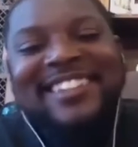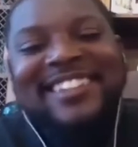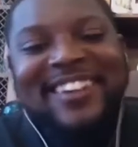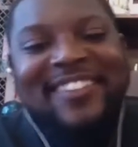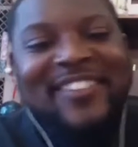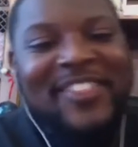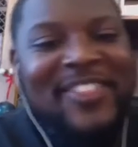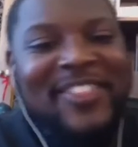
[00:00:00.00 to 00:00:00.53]

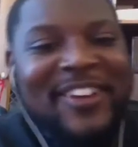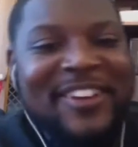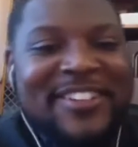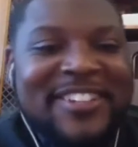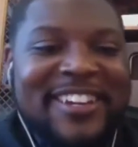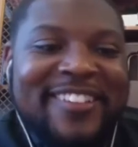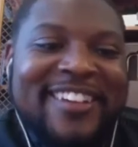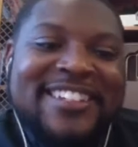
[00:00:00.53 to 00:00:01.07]
I'm a 3rd
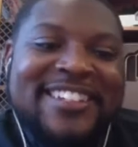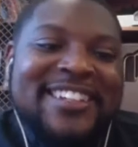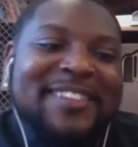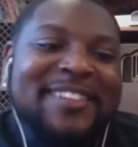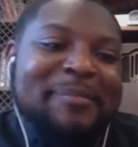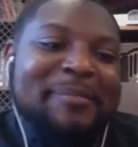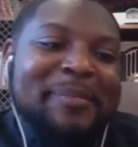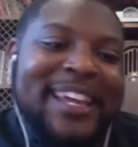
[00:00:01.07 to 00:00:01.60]

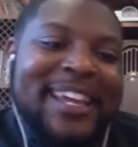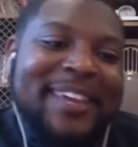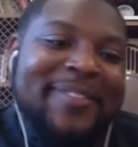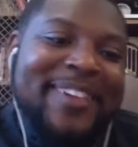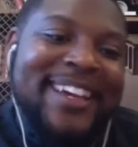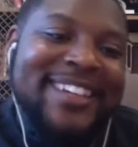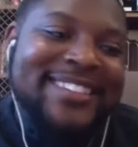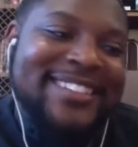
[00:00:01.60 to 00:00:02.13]
generation Black
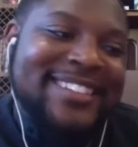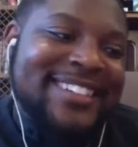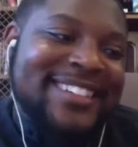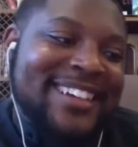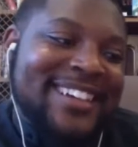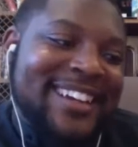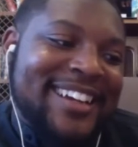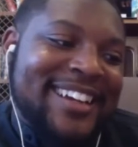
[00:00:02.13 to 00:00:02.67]
pastor,
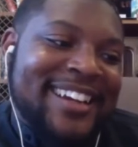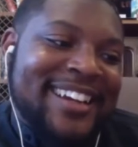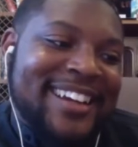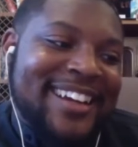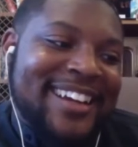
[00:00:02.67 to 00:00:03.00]
and